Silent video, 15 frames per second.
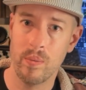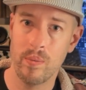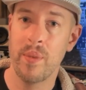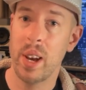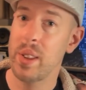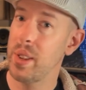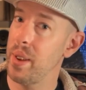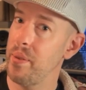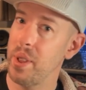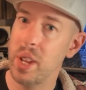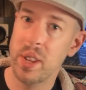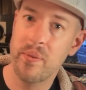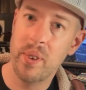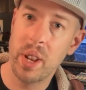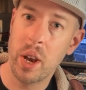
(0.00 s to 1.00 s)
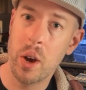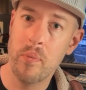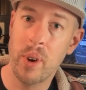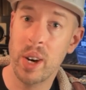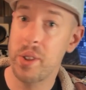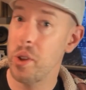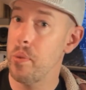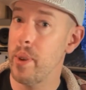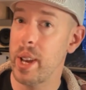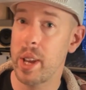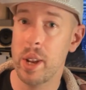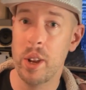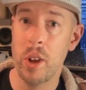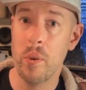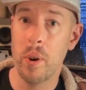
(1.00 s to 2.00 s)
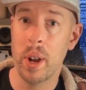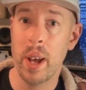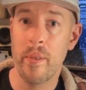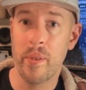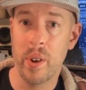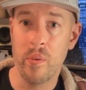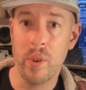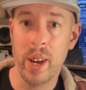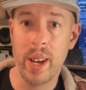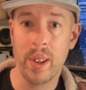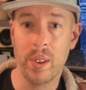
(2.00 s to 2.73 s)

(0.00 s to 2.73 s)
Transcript: That's it for this video, but I do make a new one every week,